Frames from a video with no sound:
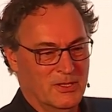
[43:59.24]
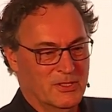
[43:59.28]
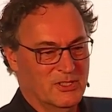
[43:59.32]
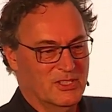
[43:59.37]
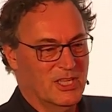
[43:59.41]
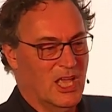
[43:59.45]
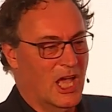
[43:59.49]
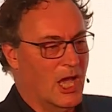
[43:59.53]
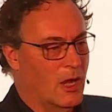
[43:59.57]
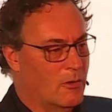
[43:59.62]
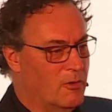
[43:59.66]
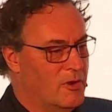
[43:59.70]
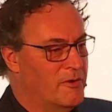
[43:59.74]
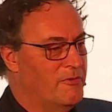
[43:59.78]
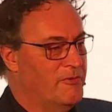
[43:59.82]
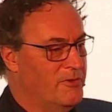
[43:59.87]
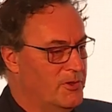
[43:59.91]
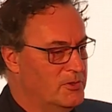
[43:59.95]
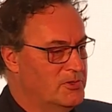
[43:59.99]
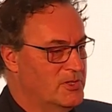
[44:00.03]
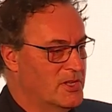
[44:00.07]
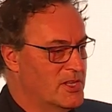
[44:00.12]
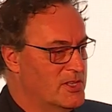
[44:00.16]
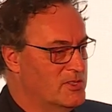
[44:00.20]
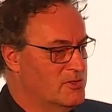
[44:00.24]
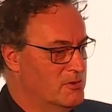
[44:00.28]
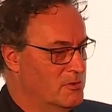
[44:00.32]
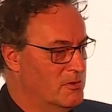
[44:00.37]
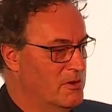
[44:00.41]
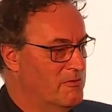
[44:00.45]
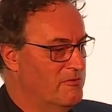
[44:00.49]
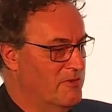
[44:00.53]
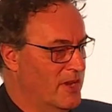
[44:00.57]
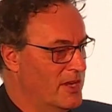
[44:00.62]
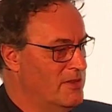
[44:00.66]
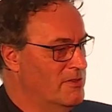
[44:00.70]
So our future is to
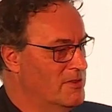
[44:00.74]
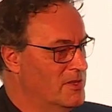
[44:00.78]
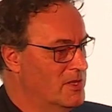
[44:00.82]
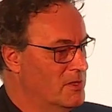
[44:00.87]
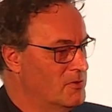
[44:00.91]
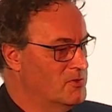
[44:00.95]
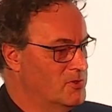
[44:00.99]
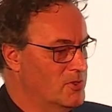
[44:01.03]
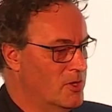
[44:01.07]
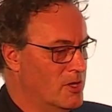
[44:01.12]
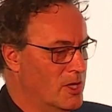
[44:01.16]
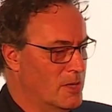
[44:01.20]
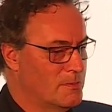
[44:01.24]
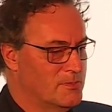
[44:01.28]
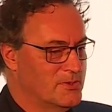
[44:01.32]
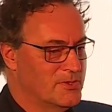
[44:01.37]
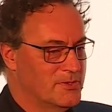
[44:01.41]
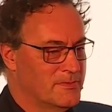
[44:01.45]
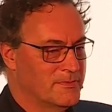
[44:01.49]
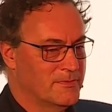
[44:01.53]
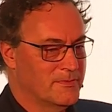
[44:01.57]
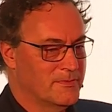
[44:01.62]
invent those jobs